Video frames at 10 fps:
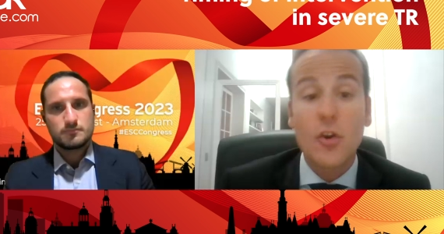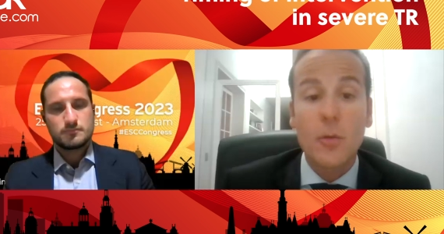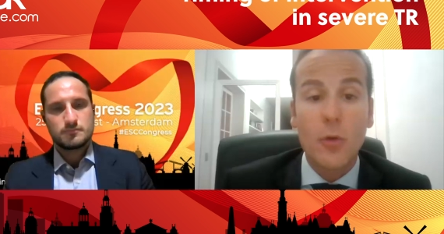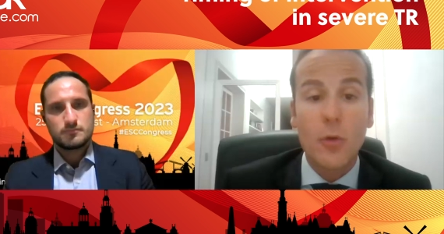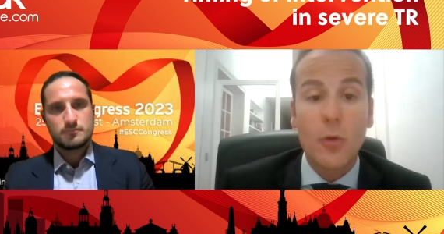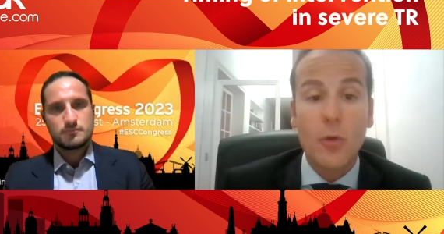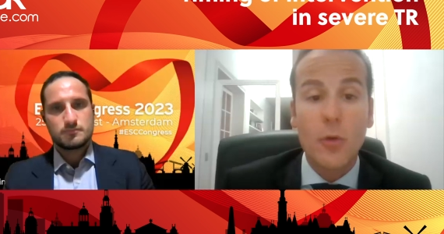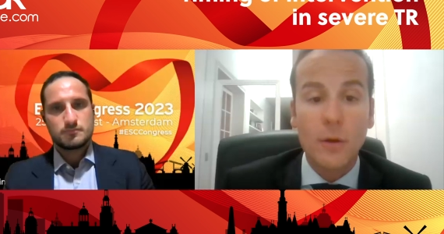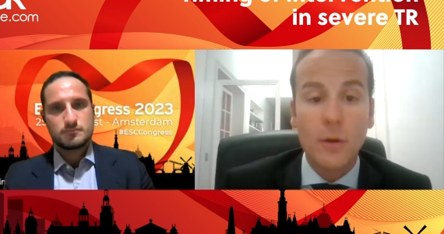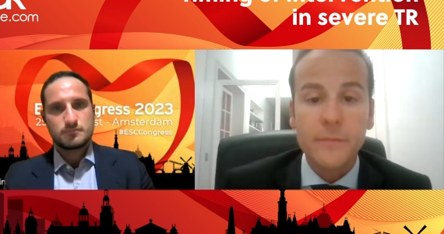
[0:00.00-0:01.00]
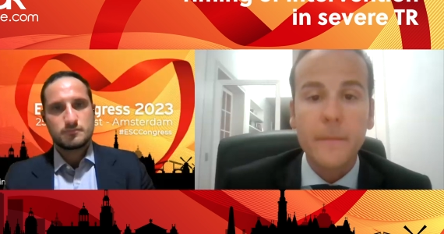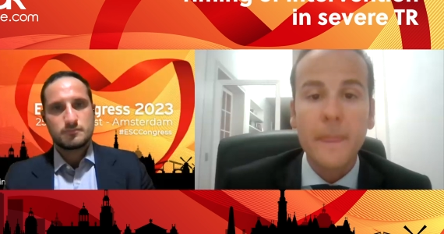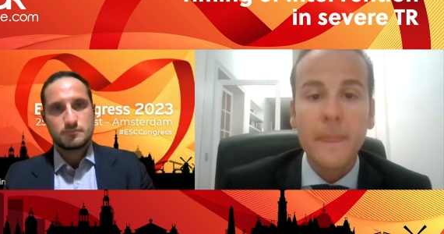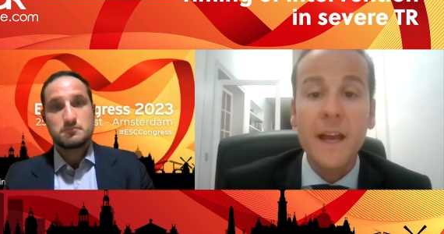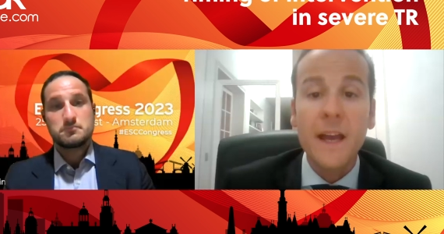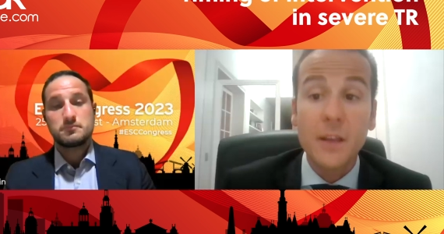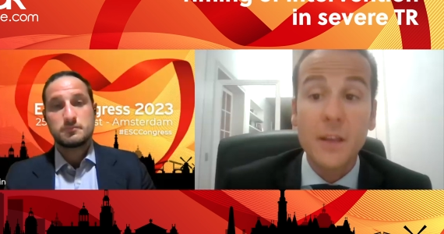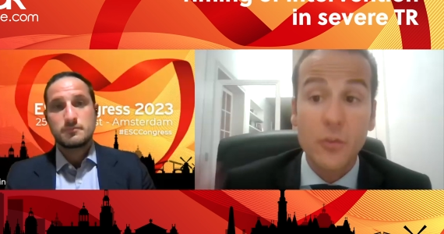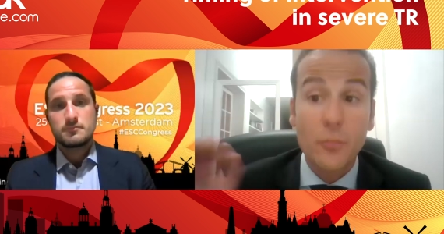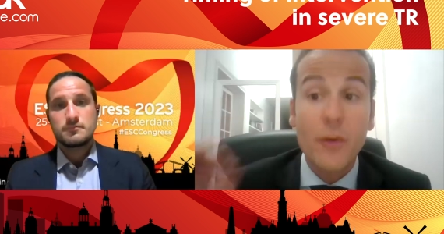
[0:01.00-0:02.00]
Speaker 1: more. And the
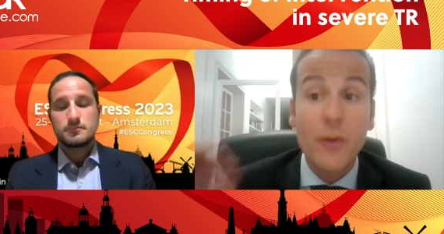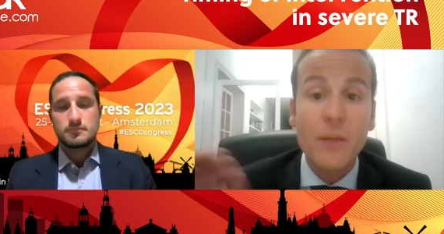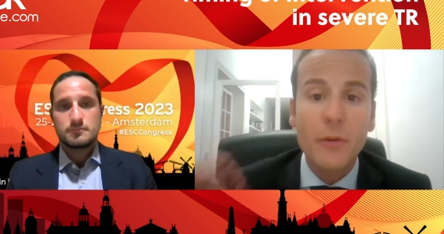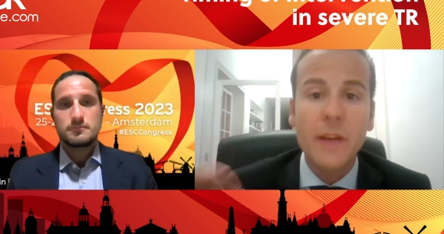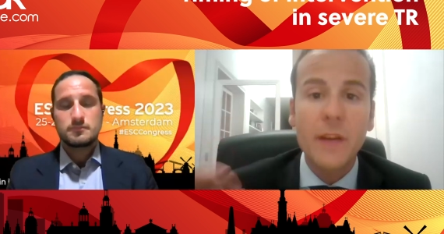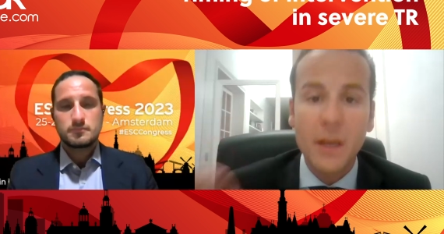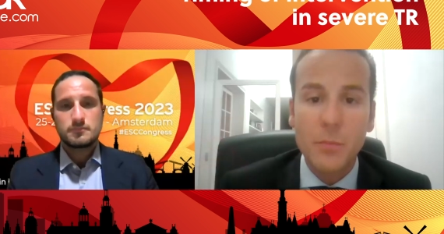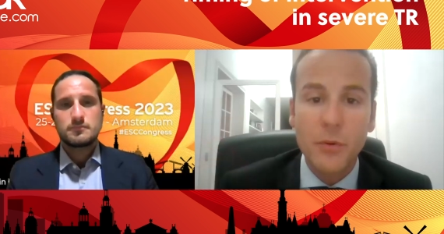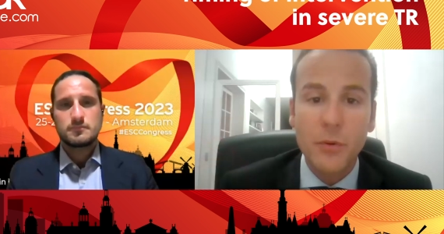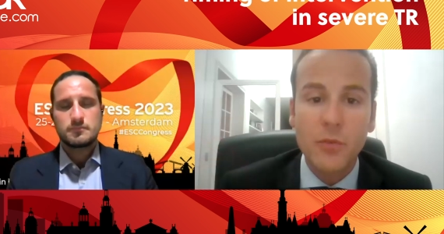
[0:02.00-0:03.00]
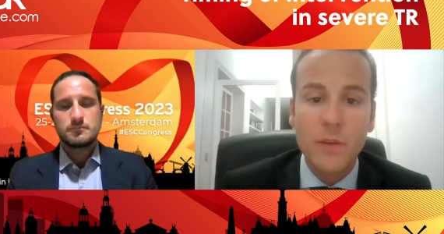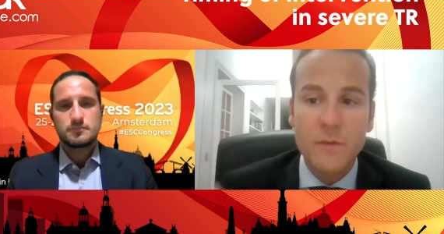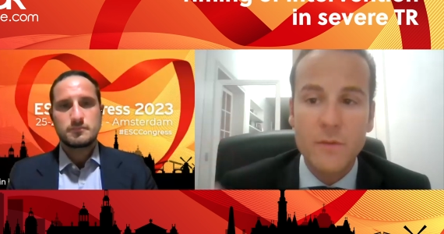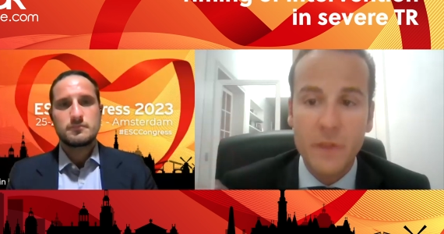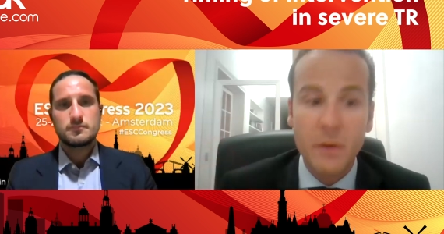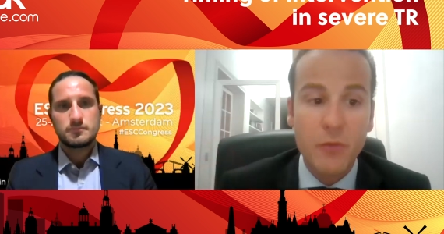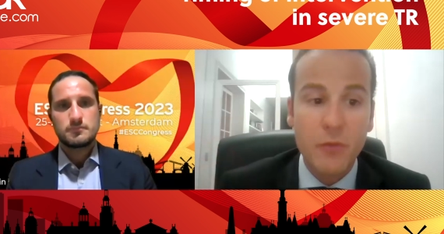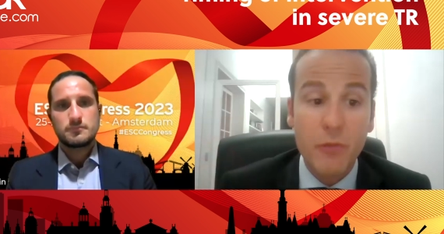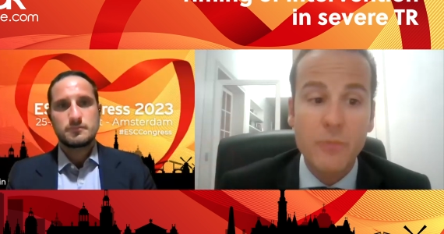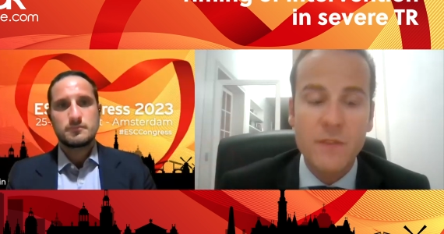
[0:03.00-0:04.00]
primary endpoint was a very
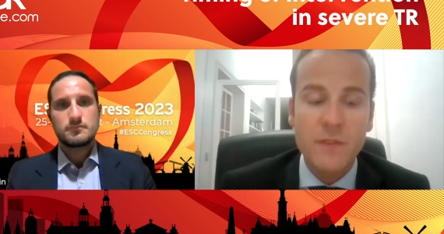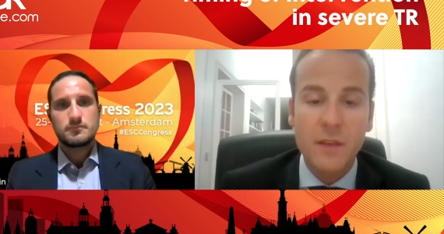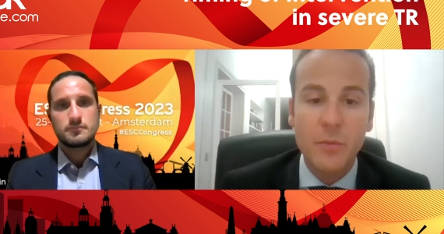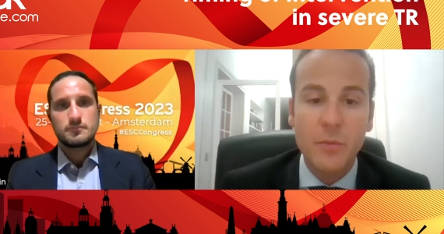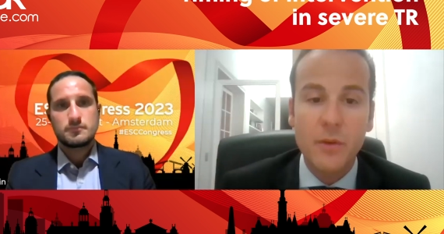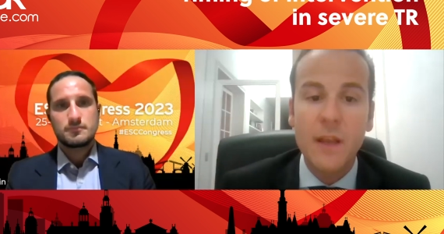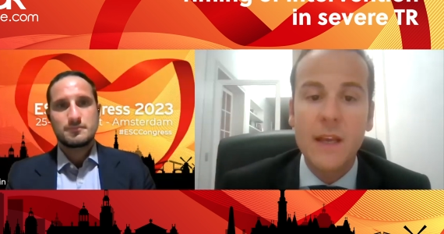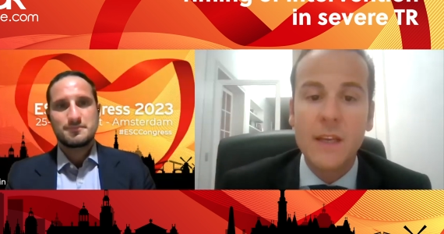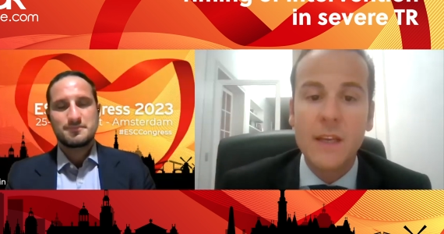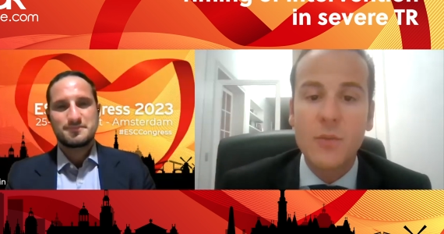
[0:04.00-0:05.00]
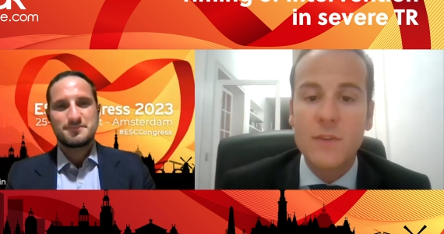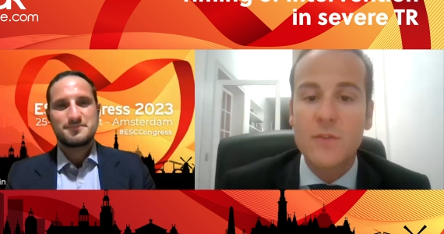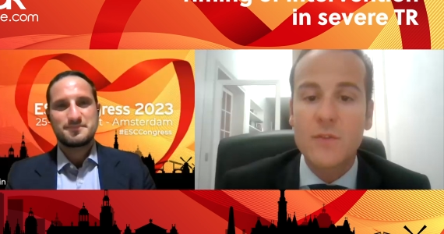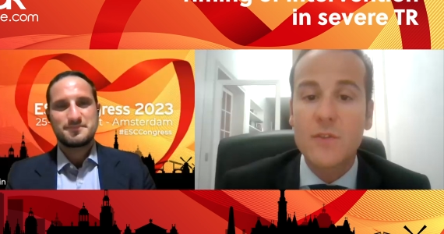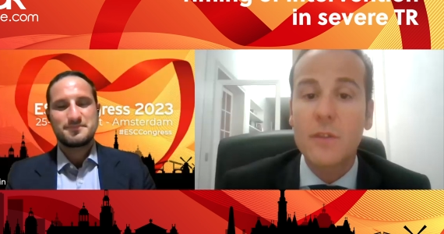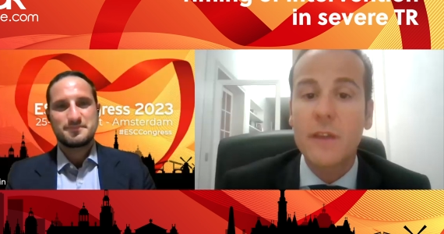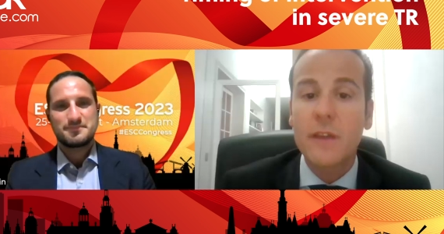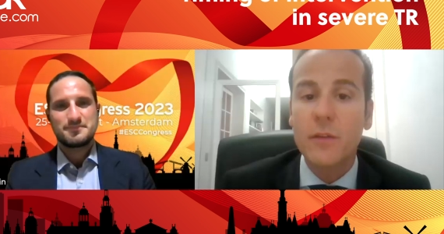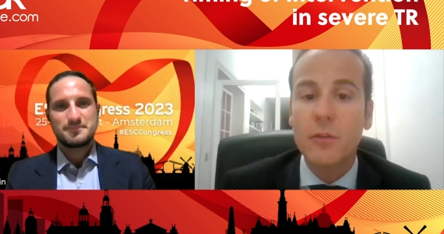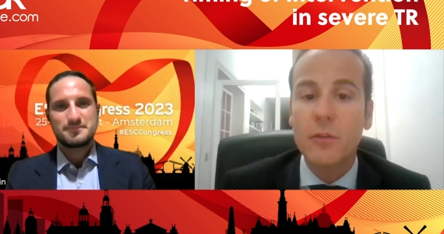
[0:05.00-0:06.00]
robust endpoint. It was the survival
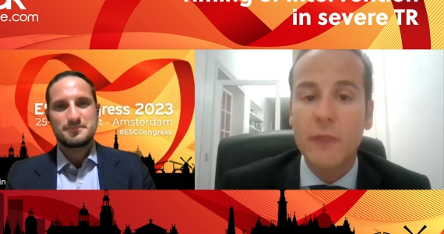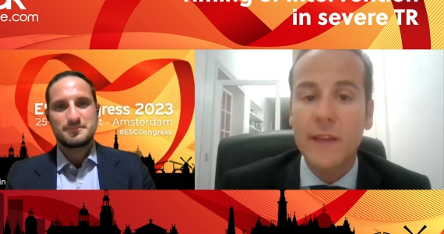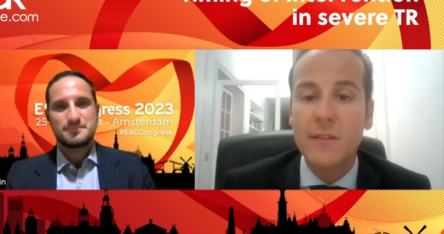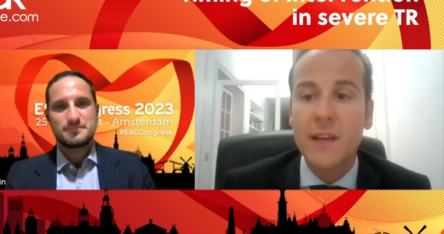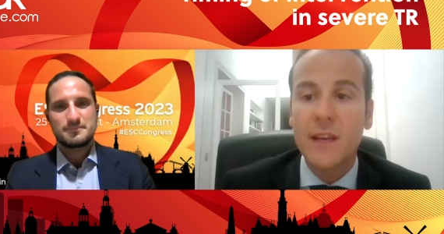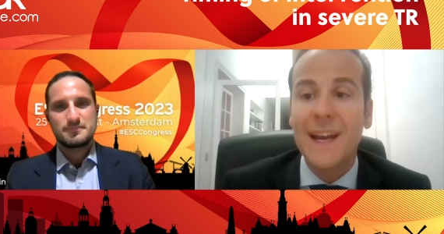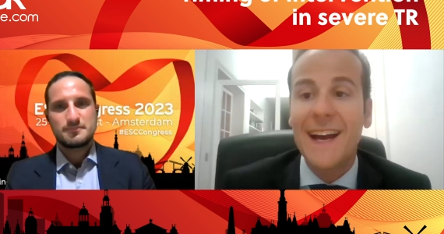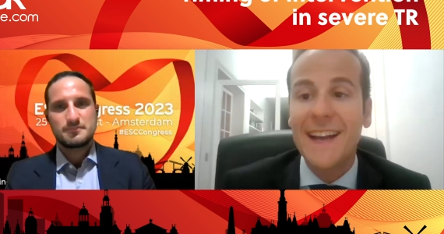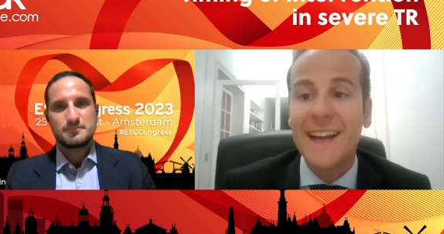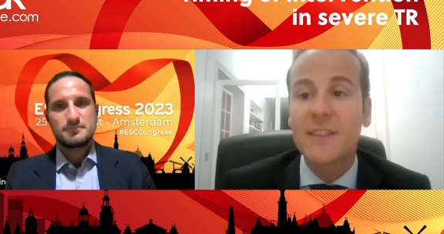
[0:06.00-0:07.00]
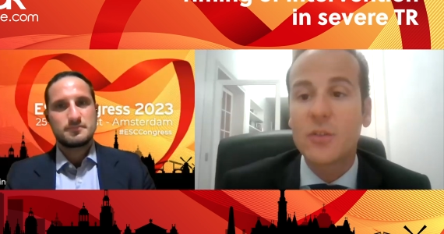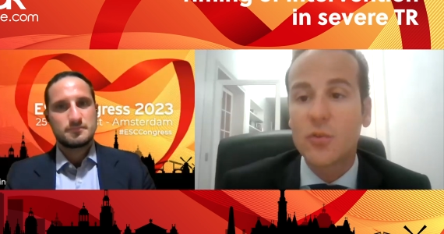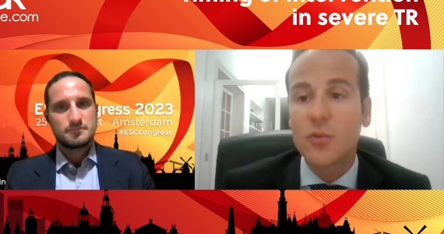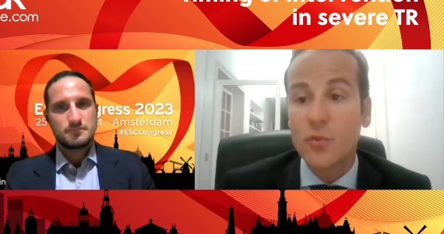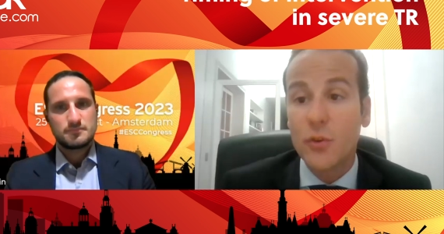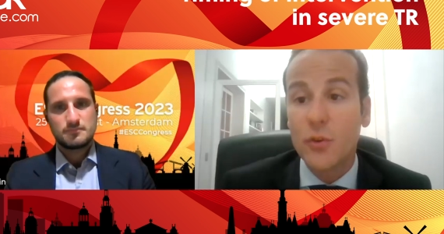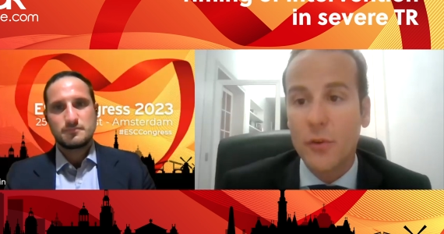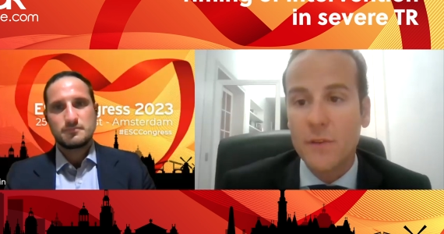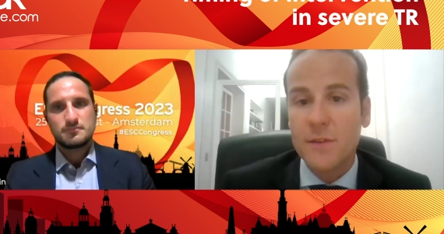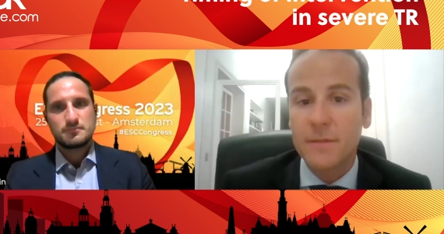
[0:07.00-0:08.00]
rate at two
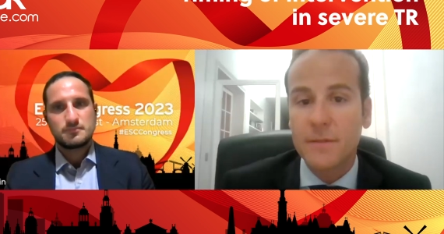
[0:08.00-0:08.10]
years.